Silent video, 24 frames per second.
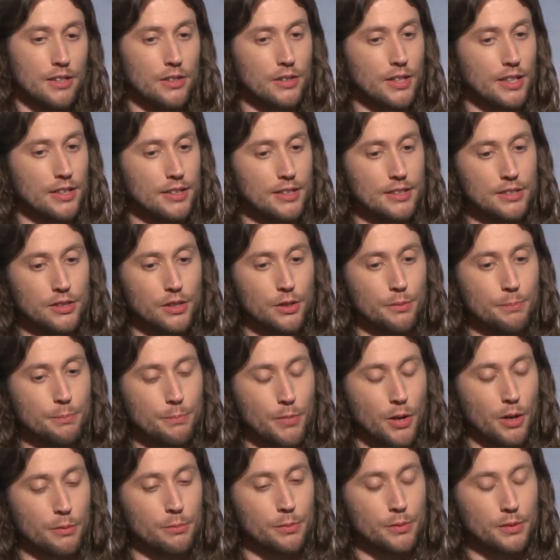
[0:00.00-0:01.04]
Okay, this could
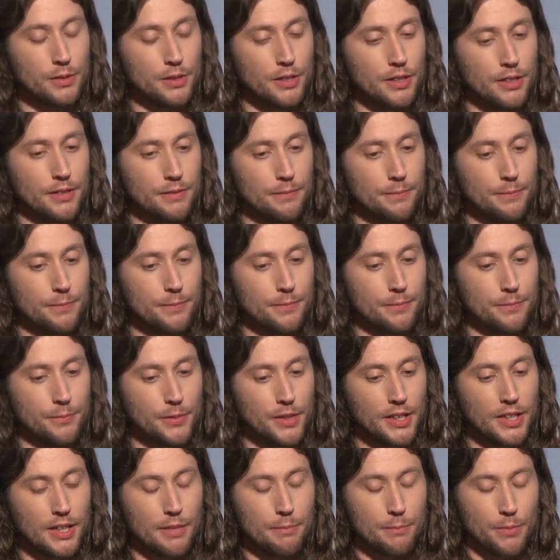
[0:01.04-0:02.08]
probably we
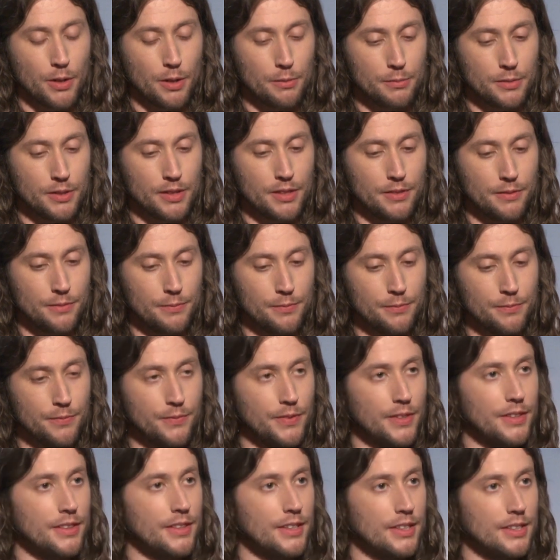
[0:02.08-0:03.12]
could probably
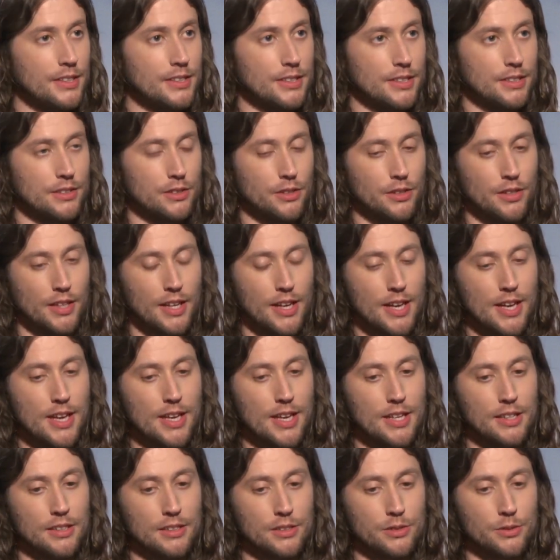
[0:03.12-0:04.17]
fit this into the
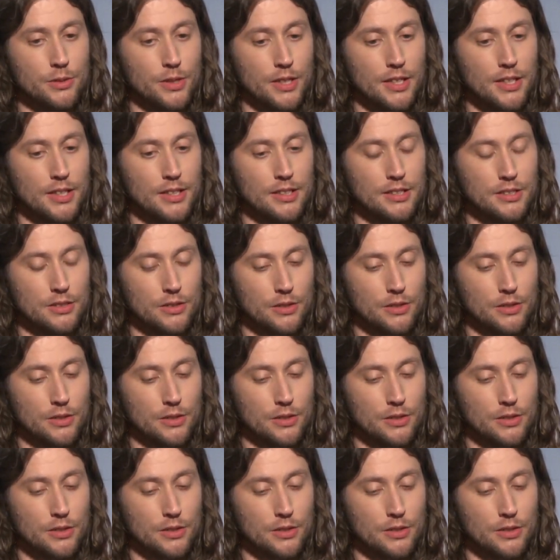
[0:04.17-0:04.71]
end credits.